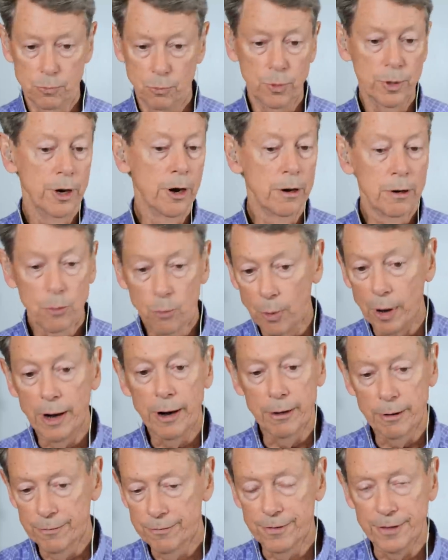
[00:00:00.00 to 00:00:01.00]
We are
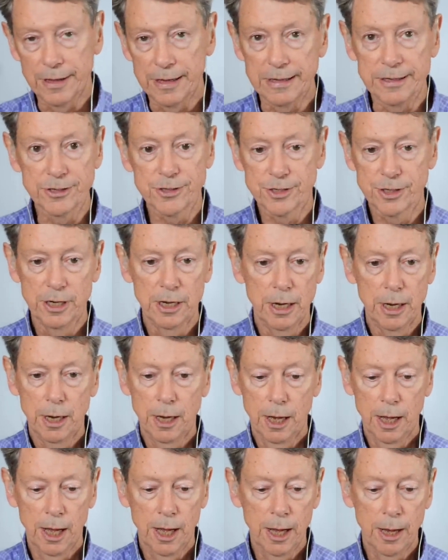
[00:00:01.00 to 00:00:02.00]
aware of things,
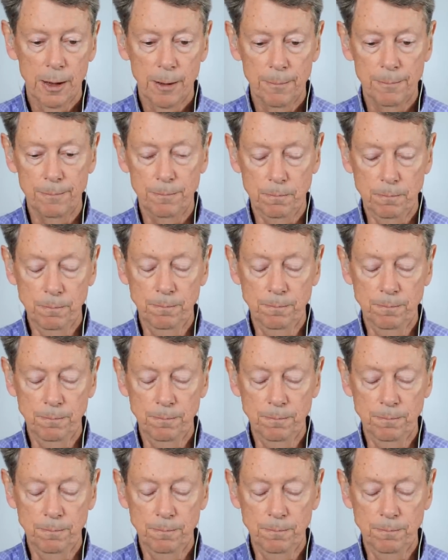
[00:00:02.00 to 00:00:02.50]
um,